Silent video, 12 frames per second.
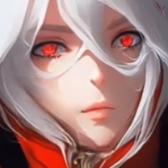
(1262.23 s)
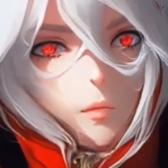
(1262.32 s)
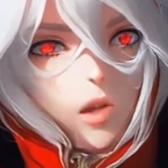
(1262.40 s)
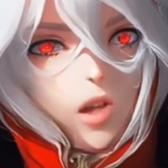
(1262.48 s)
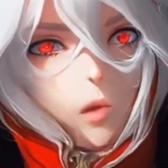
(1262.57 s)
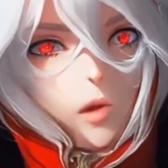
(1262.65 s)

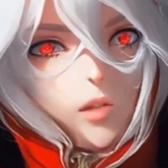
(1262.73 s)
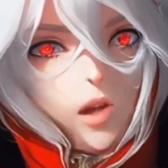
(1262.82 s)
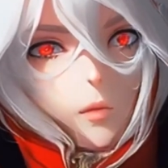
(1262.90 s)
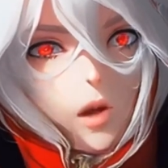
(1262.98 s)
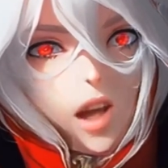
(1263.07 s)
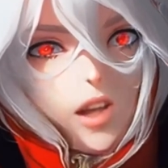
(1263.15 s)
But knowing
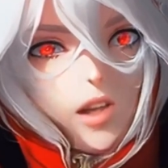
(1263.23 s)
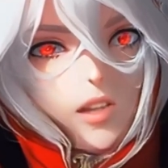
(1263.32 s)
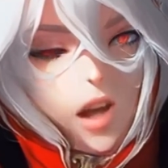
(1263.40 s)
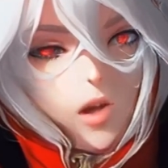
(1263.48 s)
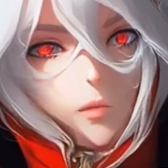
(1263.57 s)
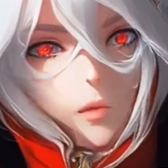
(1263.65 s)
that pain
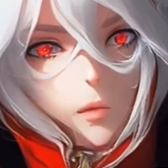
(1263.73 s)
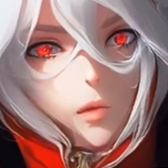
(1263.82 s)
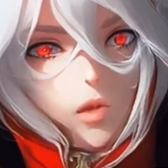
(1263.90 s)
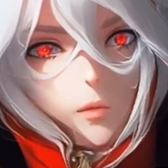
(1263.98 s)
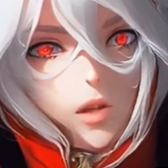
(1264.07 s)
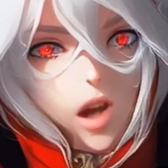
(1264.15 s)
allows
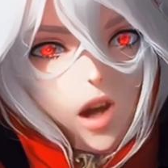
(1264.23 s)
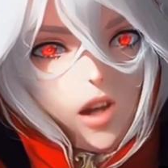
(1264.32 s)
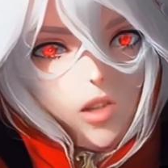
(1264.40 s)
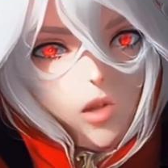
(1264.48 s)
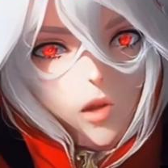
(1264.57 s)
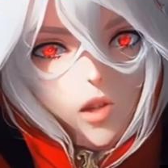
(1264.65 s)
people to be
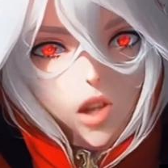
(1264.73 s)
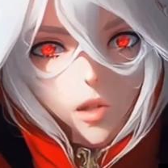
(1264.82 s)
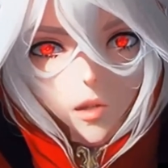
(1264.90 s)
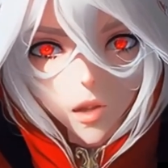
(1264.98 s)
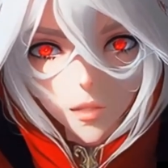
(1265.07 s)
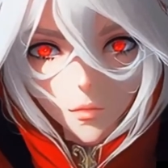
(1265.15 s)
kind to each
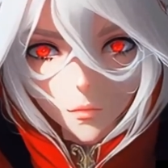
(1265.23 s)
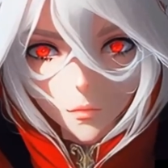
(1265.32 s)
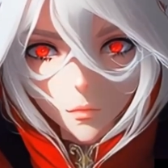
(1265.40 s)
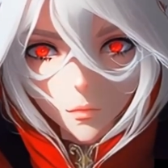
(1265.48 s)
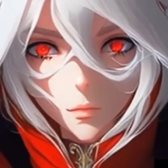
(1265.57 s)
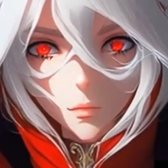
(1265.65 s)
other,
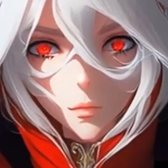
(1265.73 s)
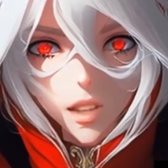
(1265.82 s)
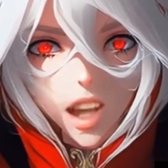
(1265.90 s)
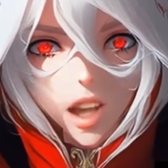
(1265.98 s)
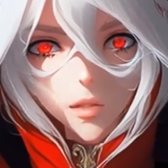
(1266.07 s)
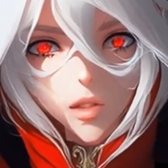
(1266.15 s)

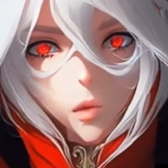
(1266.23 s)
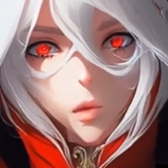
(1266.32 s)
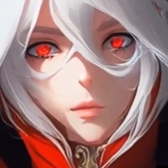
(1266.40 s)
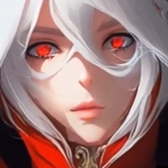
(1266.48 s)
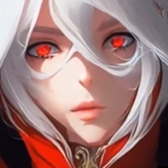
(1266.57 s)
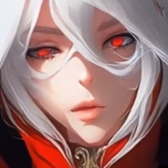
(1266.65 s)
even though
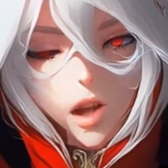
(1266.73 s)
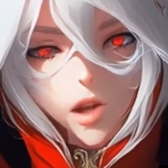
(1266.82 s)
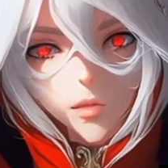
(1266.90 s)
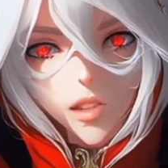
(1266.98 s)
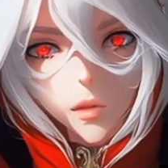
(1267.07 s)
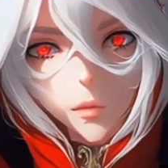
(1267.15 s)
it may be out
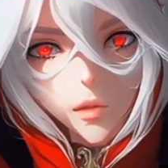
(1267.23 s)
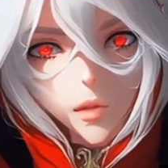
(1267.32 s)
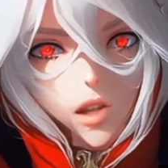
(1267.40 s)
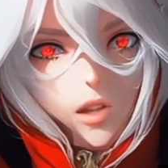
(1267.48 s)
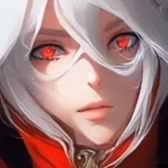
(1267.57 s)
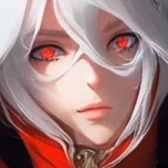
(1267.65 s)
of
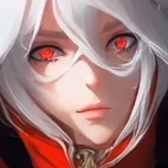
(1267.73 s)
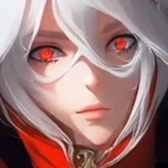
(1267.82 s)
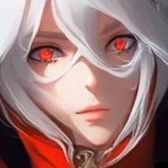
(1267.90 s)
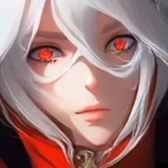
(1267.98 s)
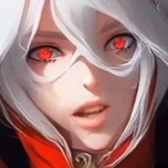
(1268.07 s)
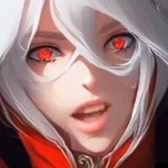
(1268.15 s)
sympathy,
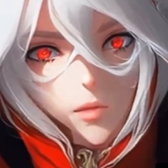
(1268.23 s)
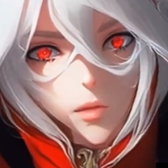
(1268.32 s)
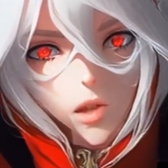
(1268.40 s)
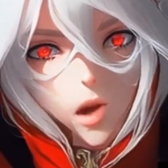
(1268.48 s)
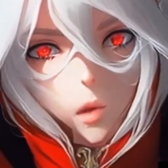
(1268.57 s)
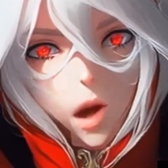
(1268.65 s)

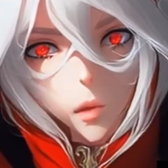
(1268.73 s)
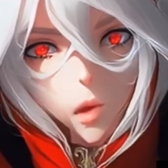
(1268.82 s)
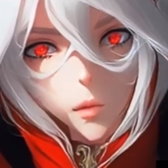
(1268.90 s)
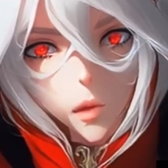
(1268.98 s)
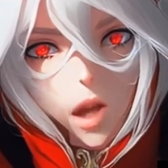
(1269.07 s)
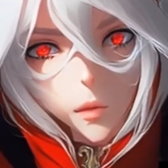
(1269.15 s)
even though I
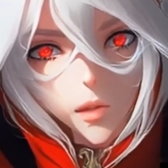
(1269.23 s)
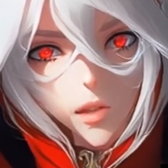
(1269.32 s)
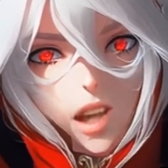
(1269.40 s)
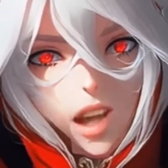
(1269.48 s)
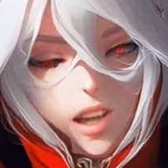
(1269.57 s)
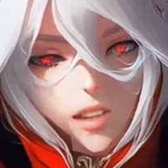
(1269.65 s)
won't be able
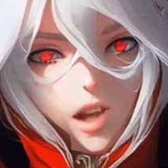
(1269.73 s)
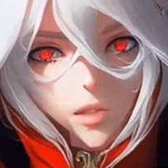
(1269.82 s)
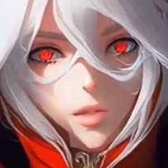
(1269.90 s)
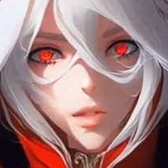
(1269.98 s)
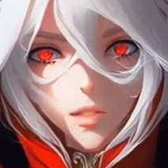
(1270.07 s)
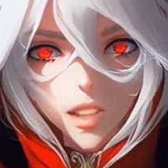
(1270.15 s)
to hate
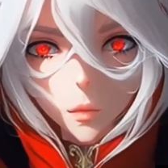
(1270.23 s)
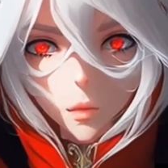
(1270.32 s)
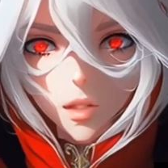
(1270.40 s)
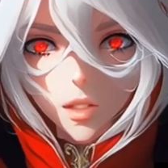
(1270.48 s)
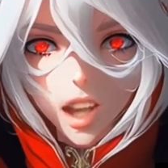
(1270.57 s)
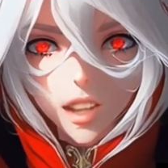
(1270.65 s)
others, I
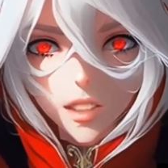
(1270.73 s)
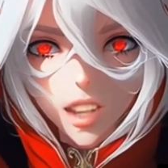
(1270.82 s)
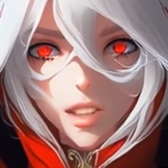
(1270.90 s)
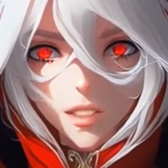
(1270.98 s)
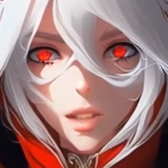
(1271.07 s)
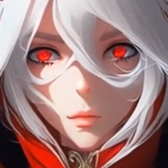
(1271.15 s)
will gladly
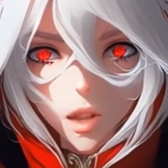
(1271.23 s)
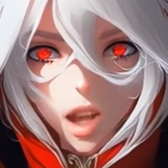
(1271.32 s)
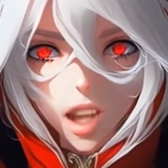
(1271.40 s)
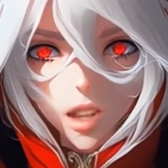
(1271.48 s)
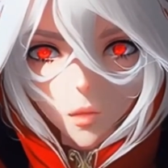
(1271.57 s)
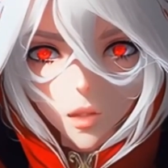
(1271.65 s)
accept the
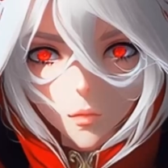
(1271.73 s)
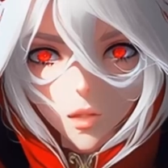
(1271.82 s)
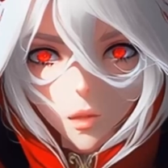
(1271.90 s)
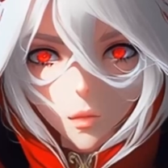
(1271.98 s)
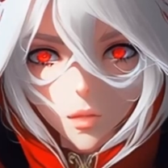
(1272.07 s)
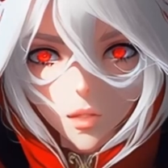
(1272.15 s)
hatred of
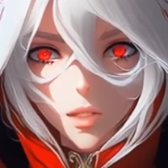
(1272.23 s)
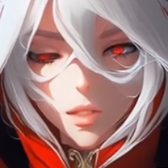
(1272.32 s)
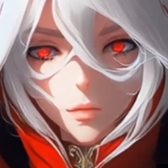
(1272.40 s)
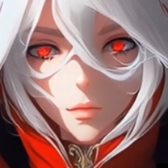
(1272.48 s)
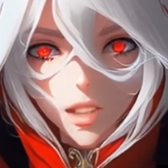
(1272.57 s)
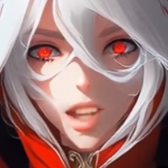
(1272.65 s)
those.
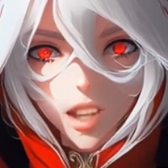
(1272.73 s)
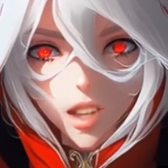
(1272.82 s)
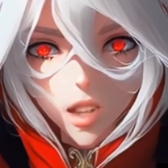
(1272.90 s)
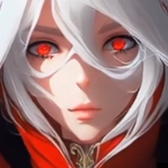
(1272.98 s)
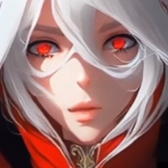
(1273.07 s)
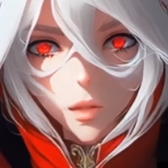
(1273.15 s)
It
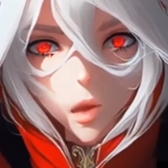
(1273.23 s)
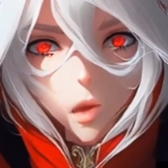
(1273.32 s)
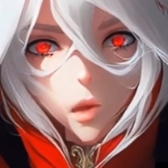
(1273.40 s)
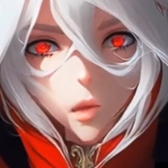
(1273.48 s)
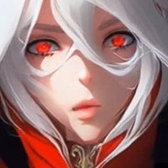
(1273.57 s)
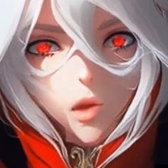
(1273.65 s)
could be the
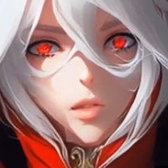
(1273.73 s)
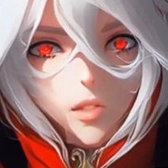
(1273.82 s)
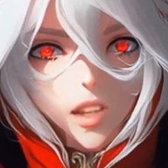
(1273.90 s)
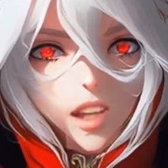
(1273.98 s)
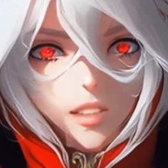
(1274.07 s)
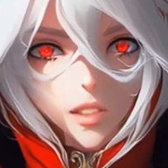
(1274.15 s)
whole world
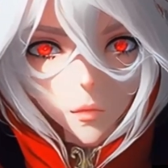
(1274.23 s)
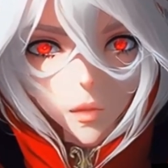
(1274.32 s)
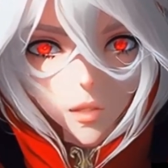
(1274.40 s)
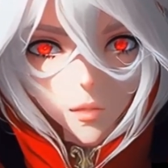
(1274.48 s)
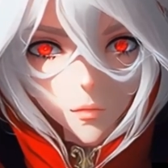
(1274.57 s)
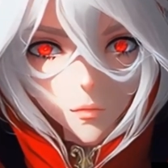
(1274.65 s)
against
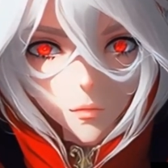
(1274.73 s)
me.